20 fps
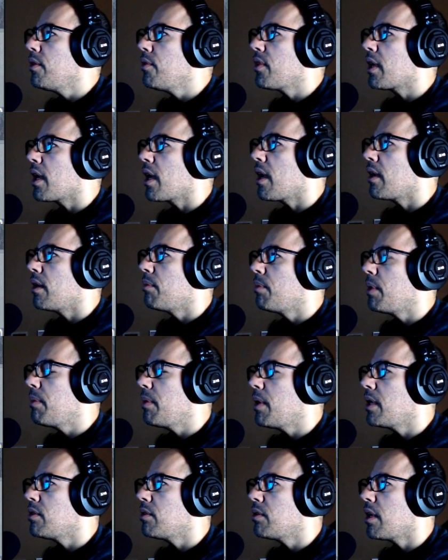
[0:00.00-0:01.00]
Maybe I
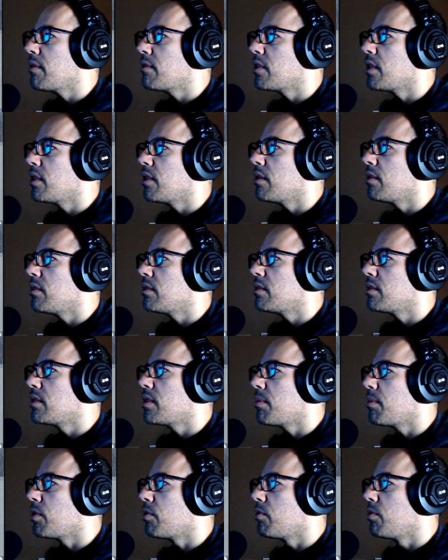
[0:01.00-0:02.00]
don't have to summon
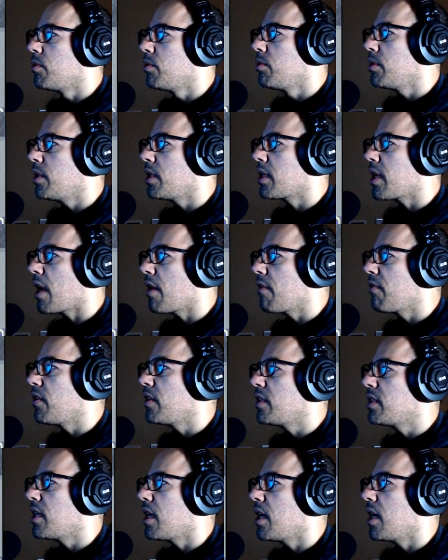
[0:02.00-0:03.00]
Runic every time.
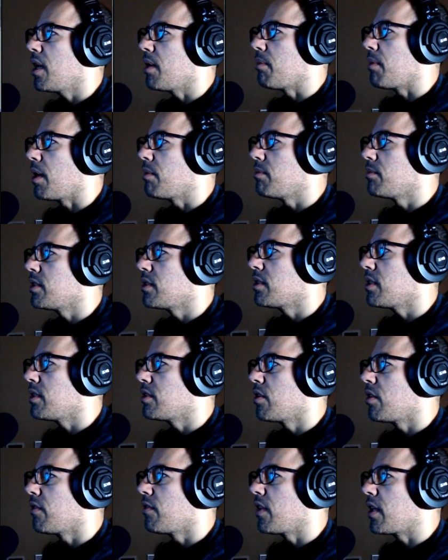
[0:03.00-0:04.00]
I'm just... It's sort of
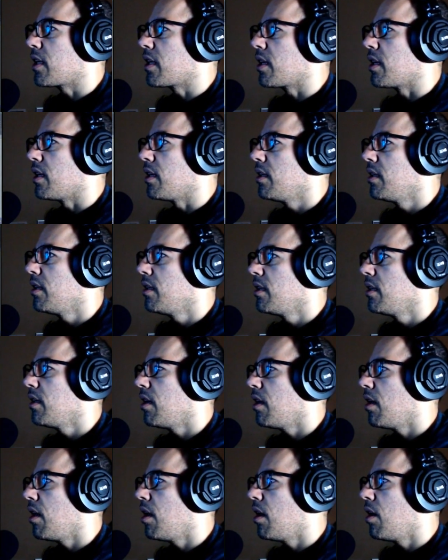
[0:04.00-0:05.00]
like a
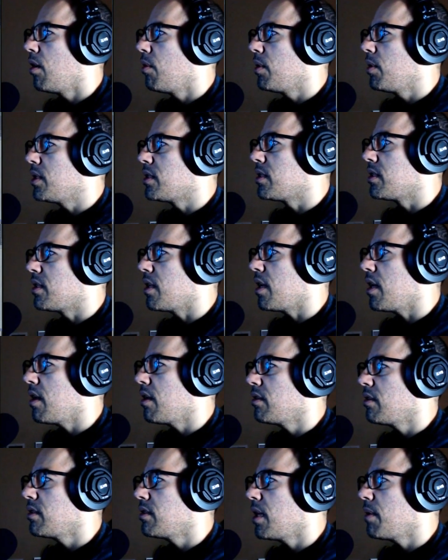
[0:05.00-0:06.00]
always there type of
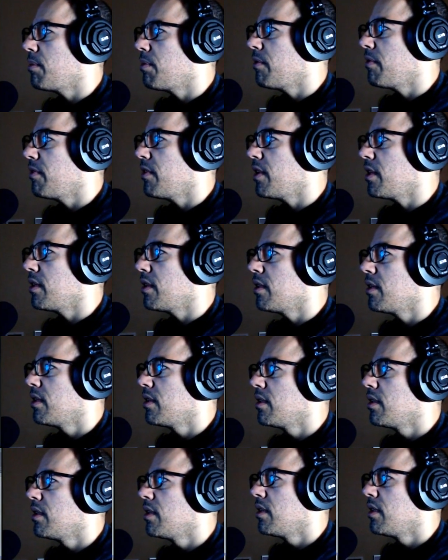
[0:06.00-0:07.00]
thing.
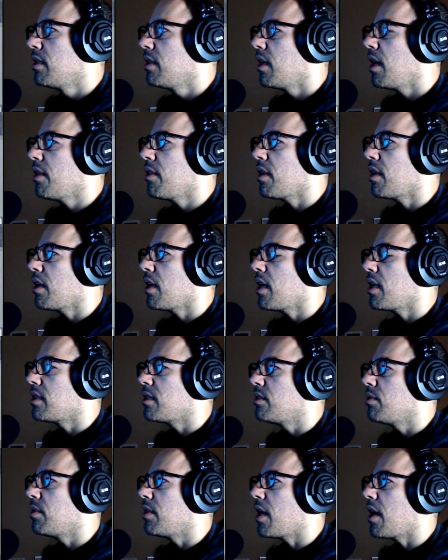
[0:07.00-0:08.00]
I thought I had to do it
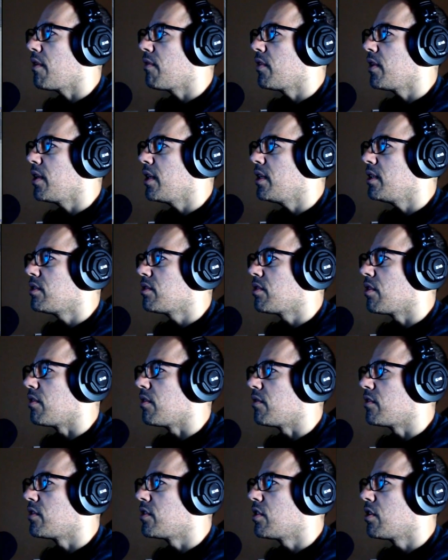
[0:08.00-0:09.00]
every sort of
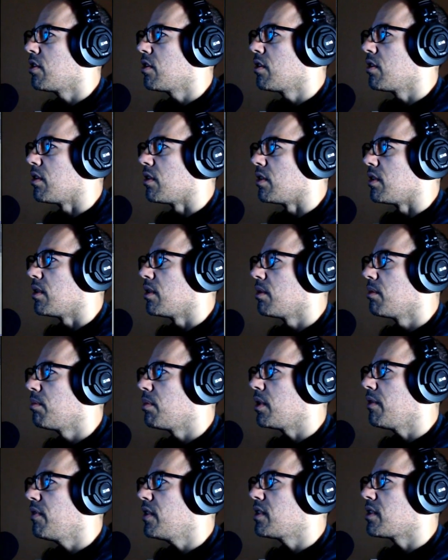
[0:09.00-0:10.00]
turn. But if
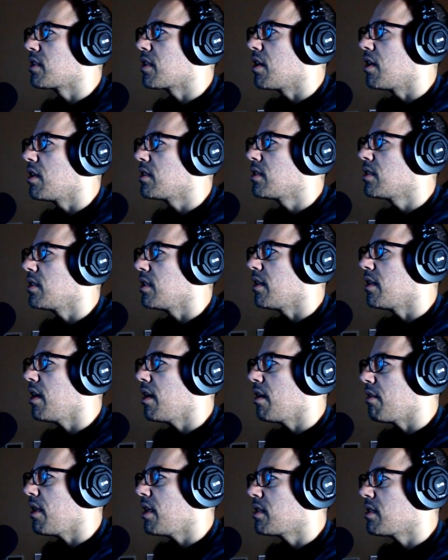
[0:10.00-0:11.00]
it's constantly
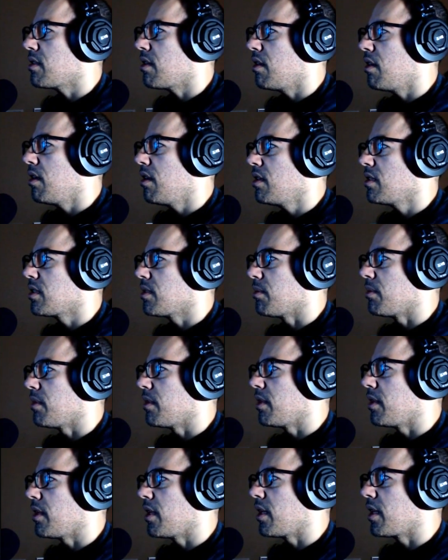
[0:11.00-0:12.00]
there, that's awesome.
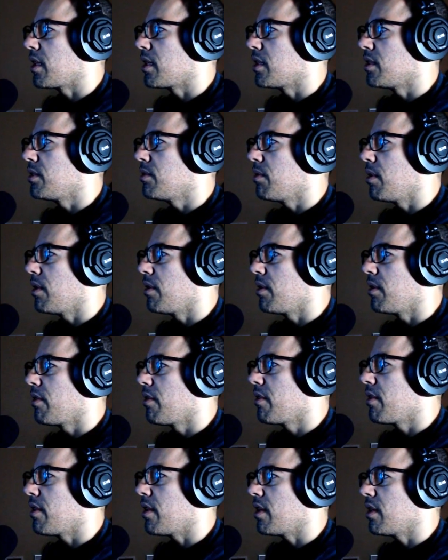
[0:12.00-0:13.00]
And I can do other
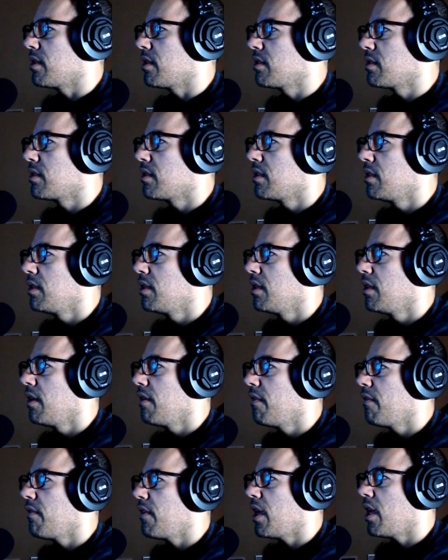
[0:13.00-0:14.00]
things.
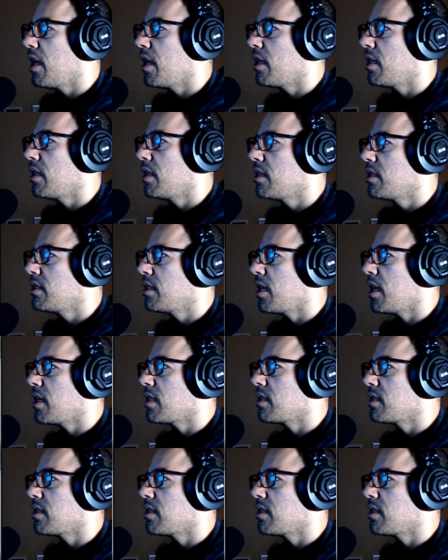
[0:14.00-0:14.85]
Fantastic.